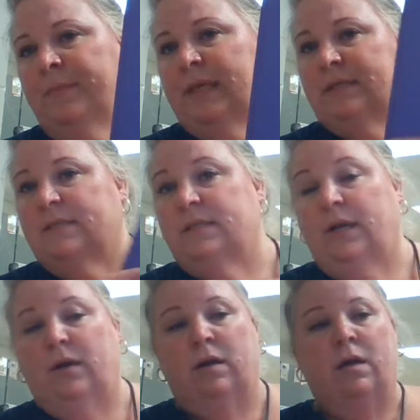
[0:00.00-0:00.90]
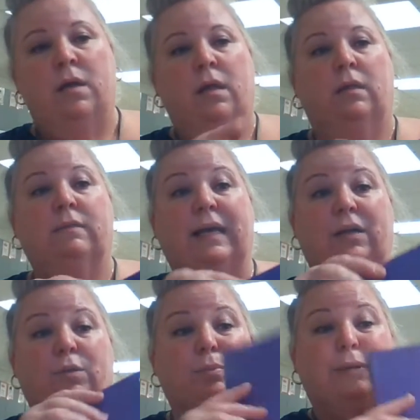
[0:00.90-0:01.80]
This is their
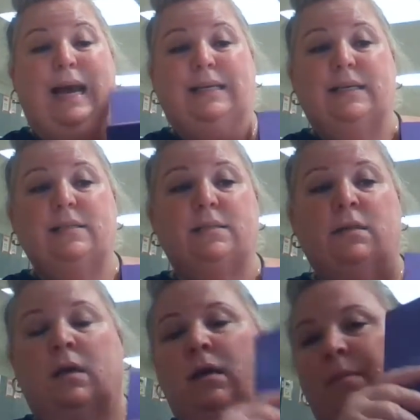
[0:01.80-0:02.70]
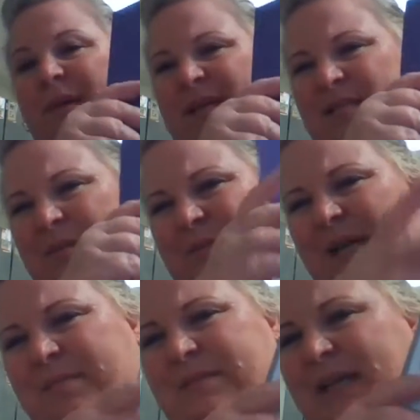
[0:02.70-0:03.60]
letter practice, because
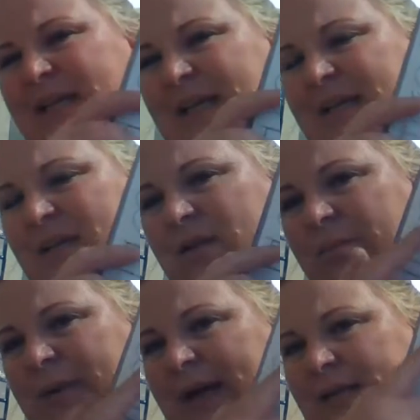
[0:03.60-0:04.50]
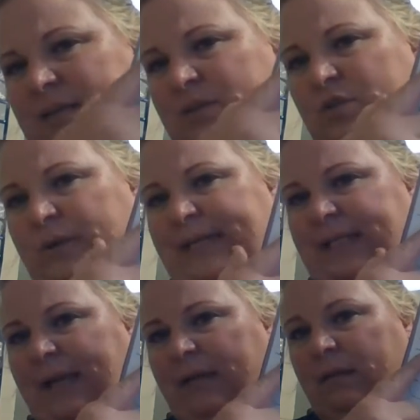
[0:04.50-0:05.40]
sometimes they need a little practice on
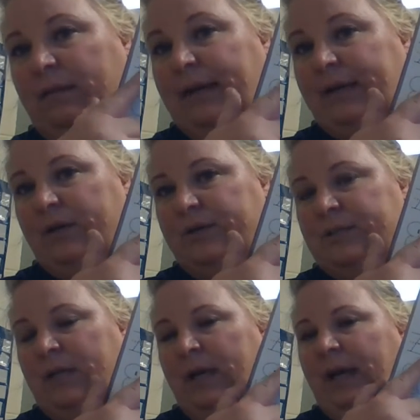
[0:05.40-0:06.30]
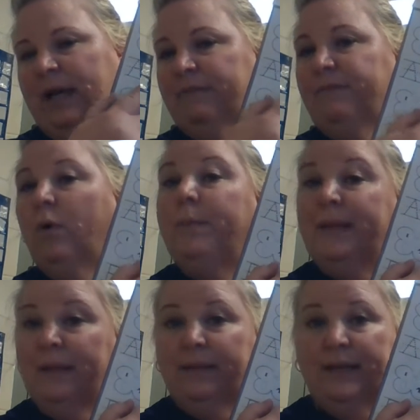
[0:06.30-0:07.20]
tracing the letters and
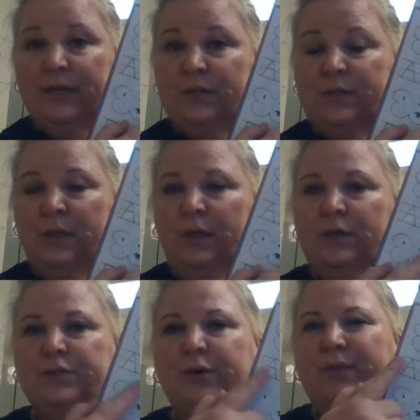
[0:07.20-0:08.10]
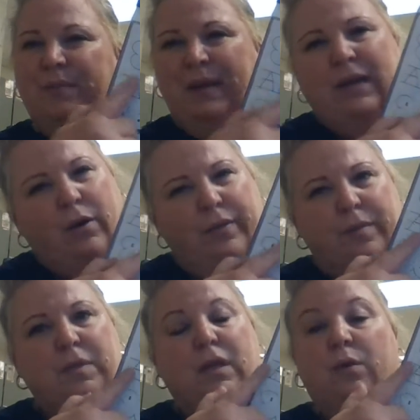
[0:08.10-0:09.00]
forming the letters. So they may know
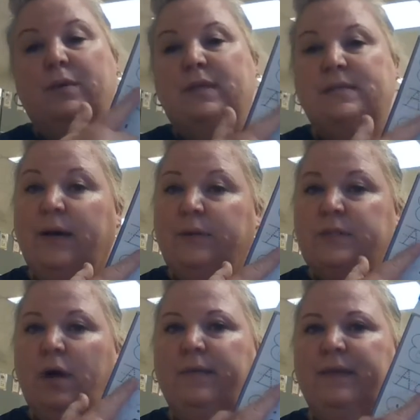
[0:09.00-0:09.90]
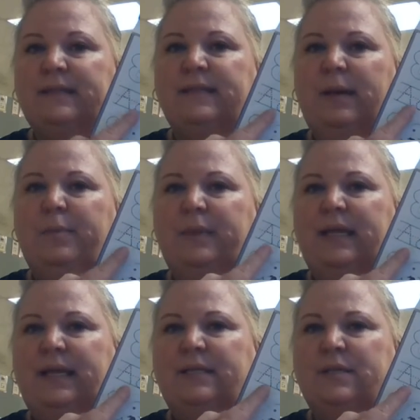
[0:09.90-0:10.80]
them, they know what the sounds are, things like that, but they
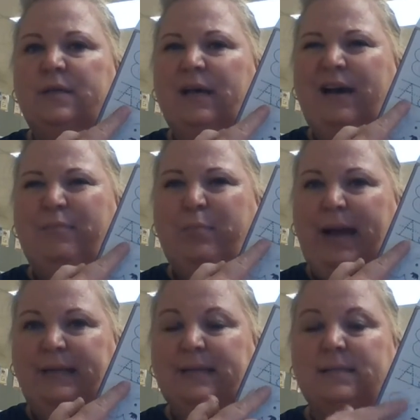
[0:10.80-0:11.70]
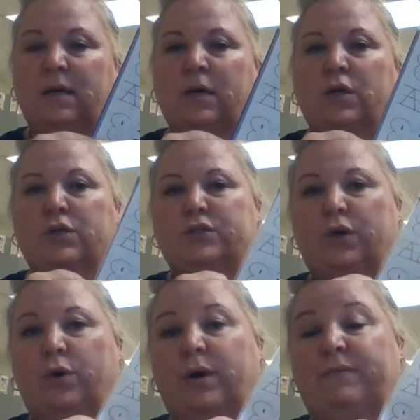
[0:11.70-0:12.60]
need to have practice.
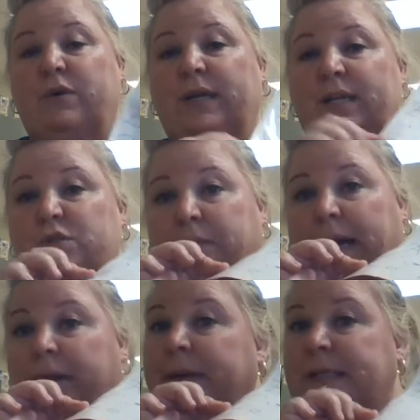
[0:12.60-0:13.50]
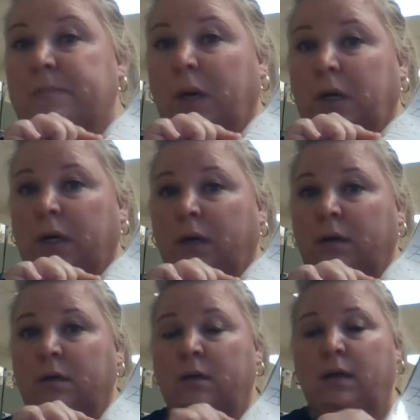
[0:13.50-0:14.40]
So if you get a dry erase marker
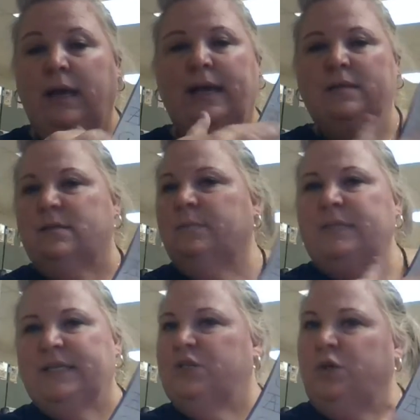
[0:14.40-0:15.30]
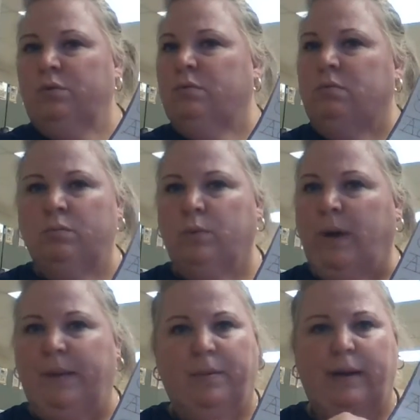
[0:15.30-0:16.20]
and some tissue, we'll
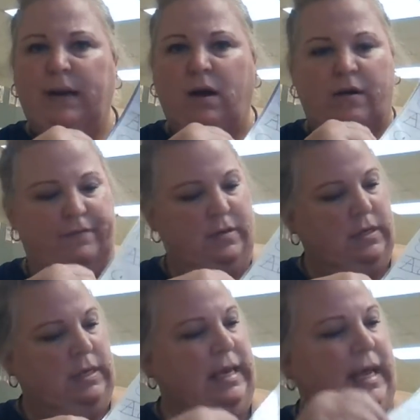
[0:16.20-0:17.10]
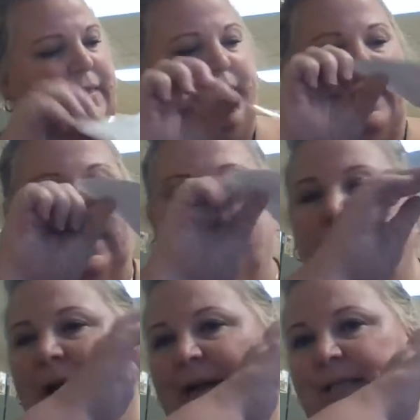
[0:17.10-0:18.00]
wipe it right off, and then they could
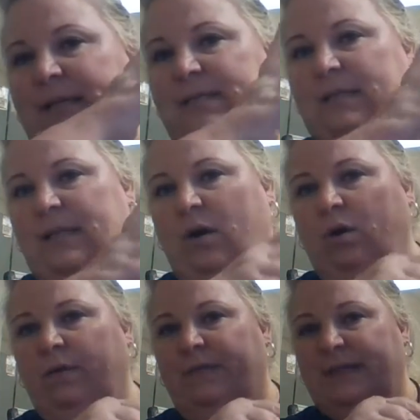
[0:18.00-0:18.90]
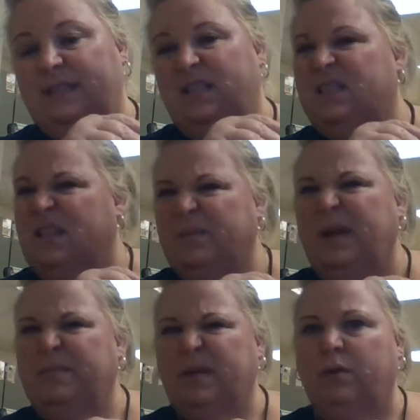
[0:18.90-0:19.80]
practice in all of this. And
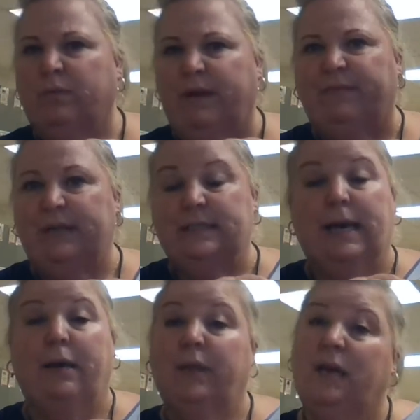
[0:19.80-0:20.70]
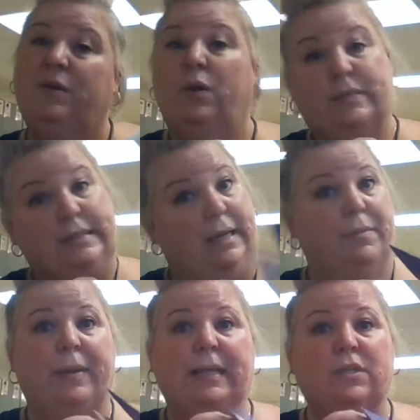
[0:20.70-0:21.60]
sometimes I'll reference that, like, you know, it's time
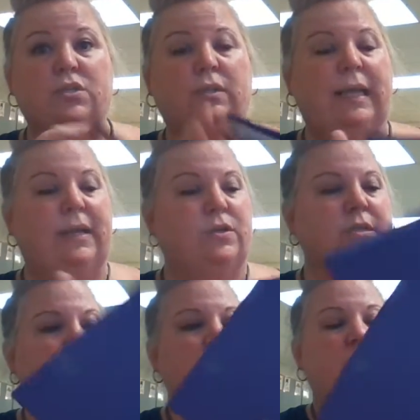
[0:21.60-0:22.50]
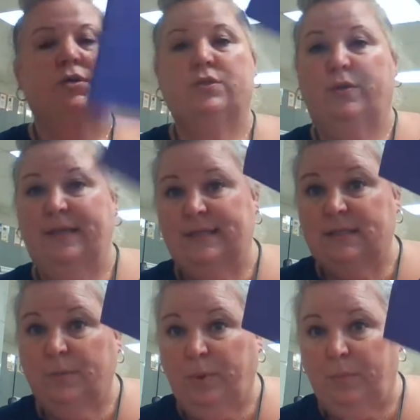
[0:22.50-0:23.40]
to practice your letters. So this
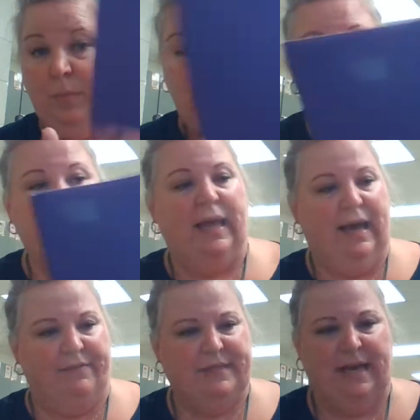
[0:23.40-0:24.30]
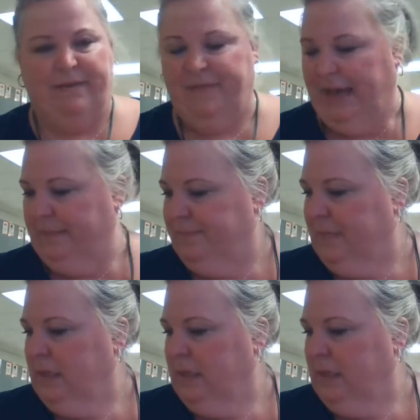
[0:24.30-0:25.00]
is the purple. They have to have that.